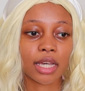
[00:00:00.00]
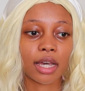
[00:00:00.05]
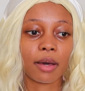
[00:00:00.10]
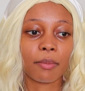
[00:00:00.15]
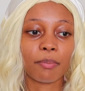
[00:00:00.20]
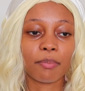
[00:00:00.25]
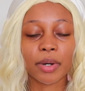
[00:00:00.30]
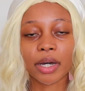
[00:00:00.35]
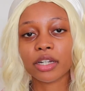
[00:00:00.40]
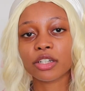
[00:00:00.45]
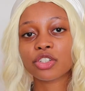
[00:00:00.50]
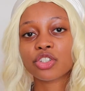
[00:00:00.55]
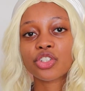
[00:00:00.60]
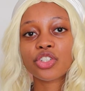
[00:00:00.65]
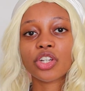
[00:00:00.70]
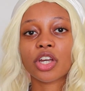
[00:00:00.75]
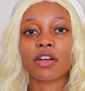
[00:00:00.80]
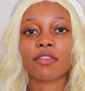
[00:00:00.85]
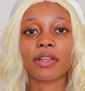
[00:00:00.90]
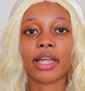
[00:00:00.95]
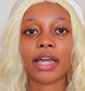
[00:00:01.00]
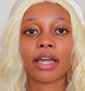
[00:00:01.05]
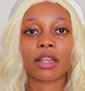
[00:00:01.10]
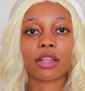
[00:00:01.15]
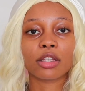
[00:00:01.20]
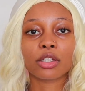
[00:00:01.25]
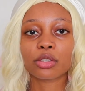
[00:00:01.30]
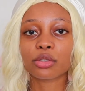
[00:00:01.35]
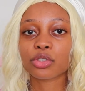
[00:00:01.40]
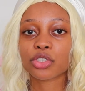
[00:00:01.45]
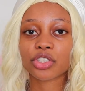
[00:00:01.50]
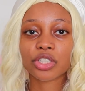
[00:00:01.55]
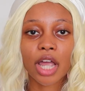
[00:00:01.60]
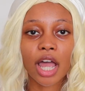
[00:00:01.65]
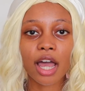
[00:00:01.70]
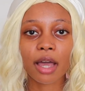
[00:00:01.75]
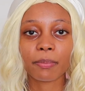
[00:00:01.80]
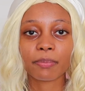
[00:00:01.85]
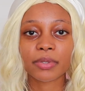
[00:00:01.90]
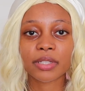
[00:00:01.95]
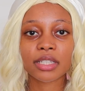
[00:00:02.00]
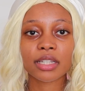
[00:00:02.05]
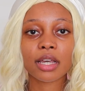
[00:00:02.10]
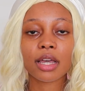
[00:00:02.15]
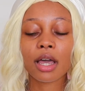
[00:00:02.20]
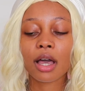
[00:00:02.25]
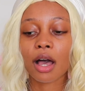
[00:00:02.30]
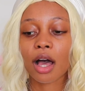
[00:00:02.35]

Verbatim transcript: a bunch of like little shops